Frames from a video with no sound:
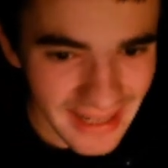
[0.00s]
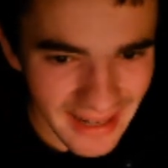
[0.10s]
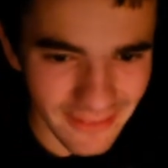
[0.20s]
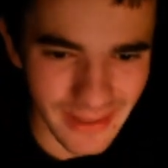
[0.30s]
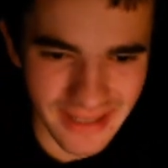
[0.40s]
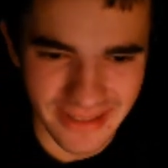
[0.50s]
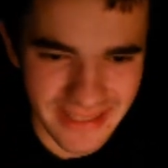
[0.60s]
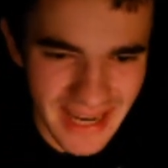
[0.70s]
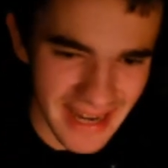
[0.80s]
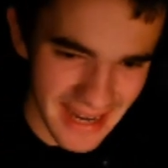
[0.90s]
Oh my god,
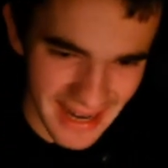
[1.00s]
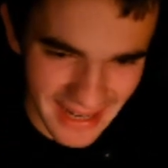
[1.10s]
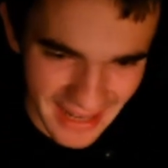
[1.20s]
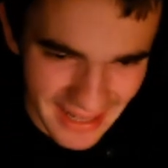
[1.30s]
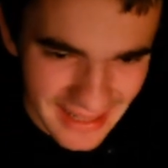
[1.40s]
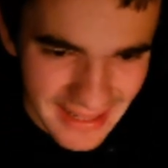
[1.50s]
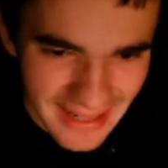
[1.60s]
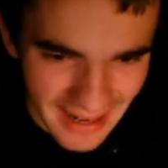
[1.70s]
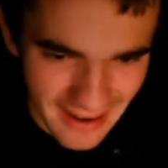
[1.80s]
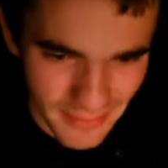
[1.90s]
yeah.
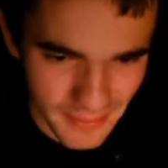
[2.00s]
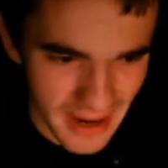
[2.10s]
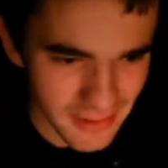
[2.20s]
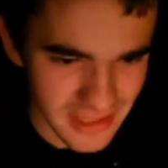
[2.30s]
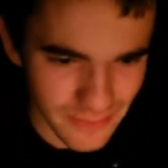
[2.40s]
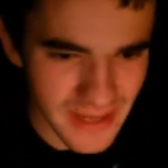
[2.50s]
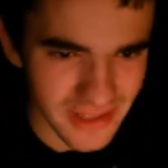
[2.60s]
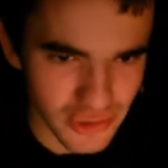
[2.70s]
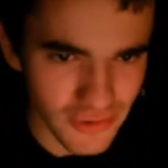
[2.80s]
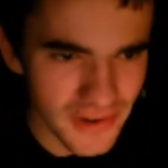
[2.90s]
I have the power to speak the
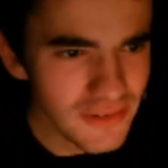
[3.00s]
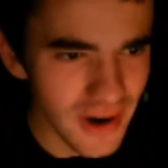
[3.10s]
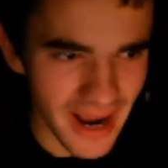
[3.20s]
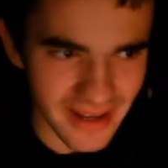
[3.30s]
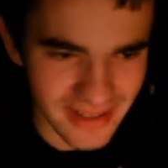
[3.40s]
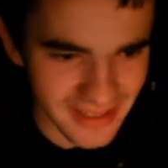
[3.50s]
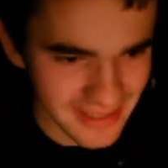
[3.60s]
truth in red.